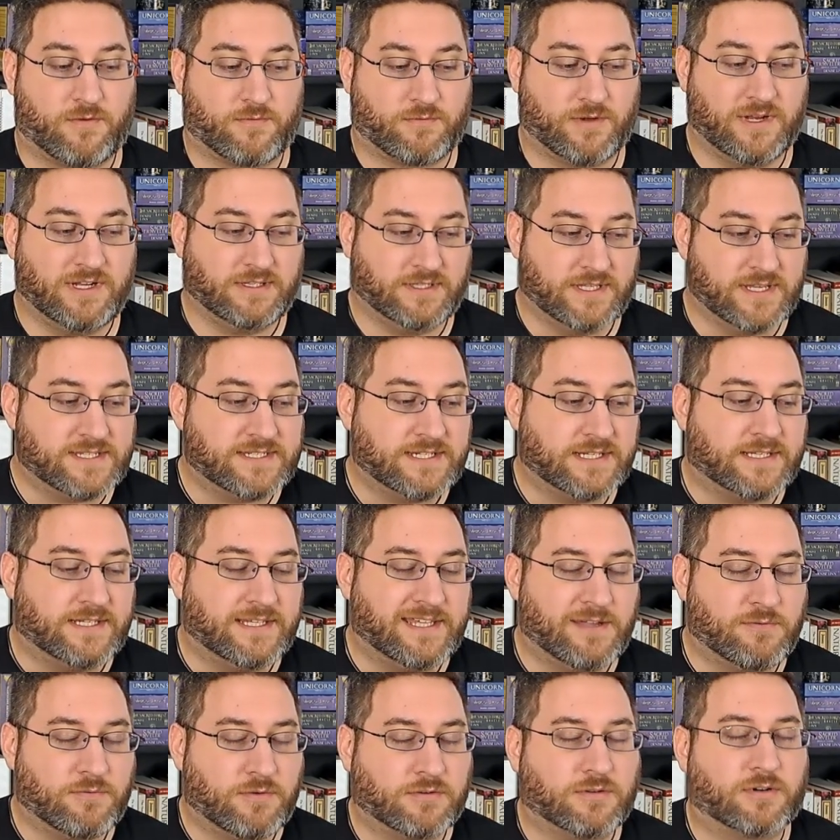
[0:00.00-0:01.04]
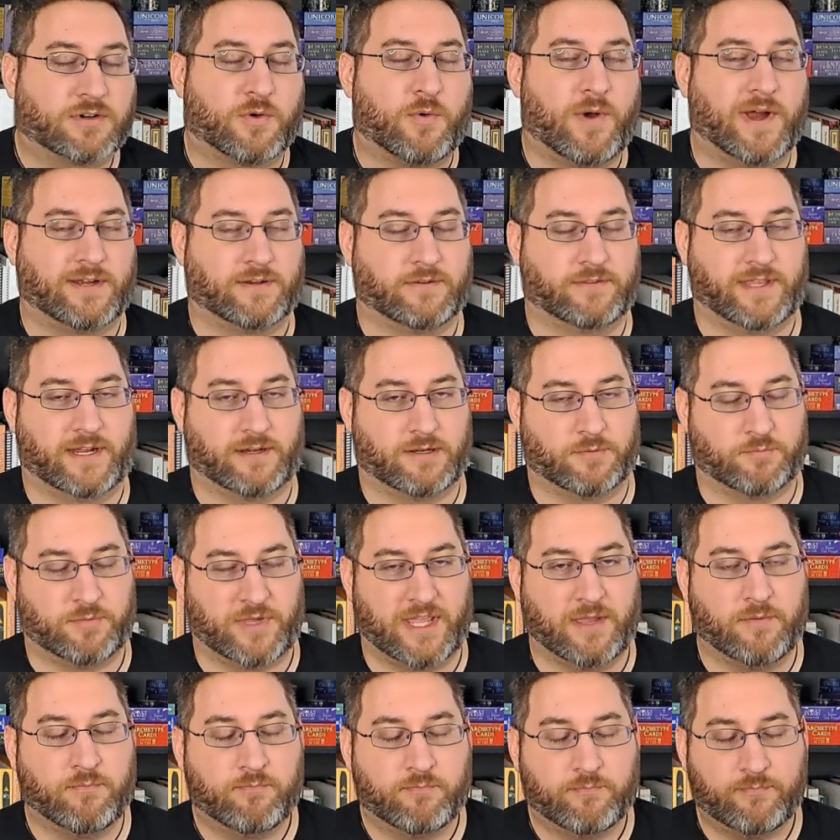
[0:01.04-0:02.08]
realistically it will require
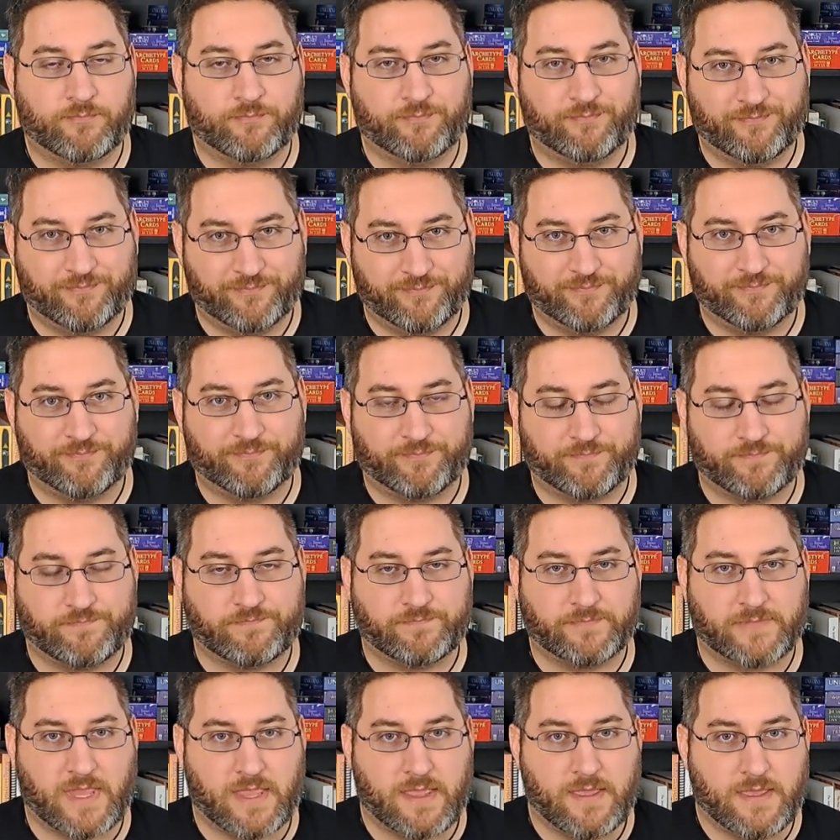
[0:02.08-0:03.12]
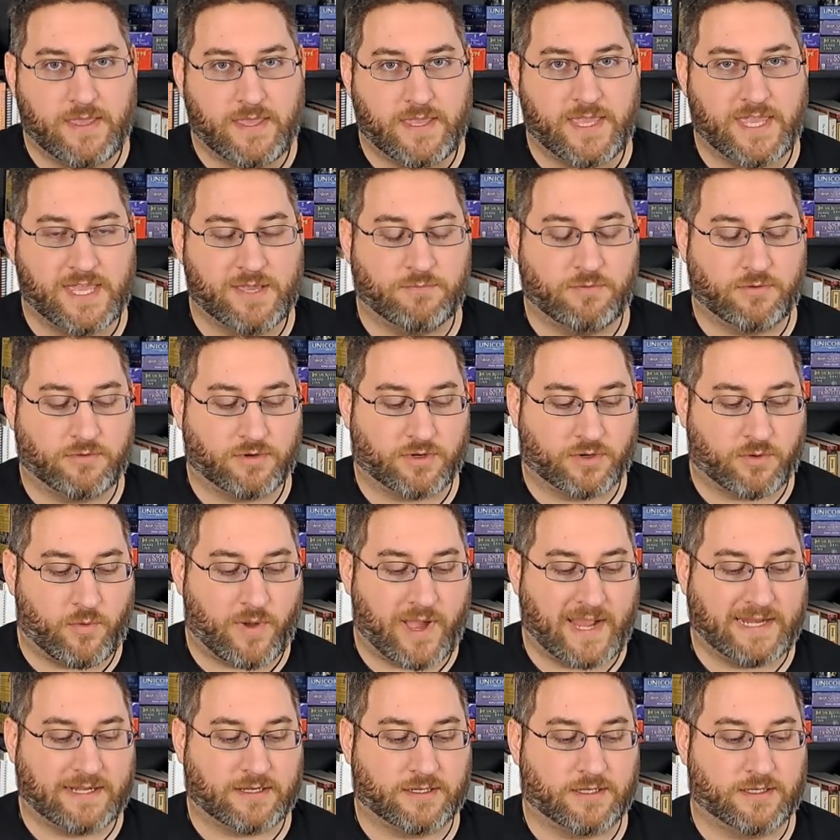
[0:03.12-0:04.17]
therapy. It will
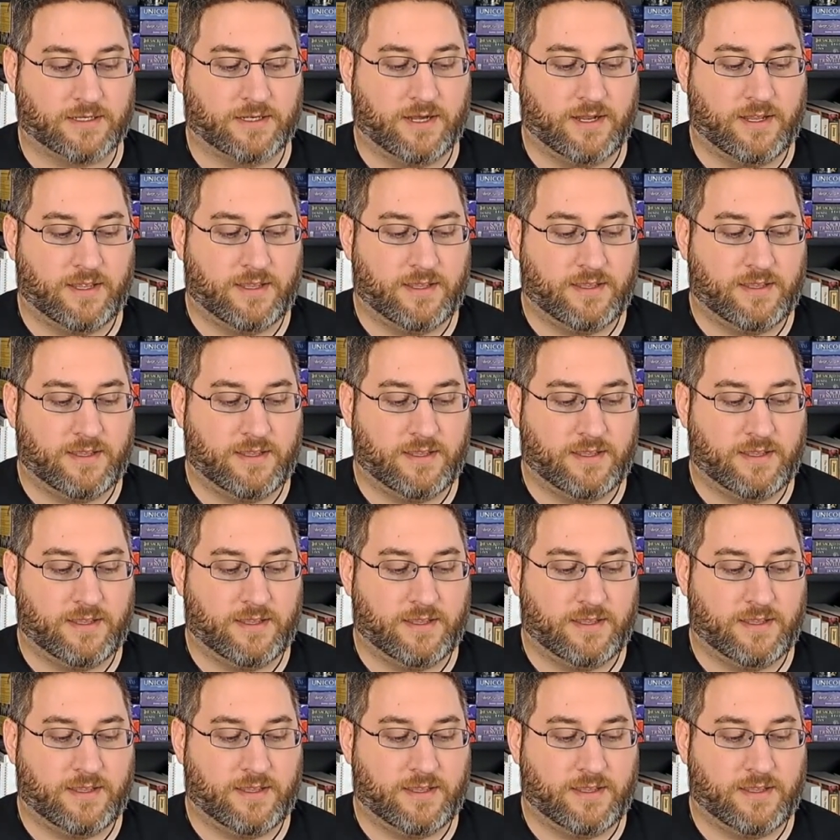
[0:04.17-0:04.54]
require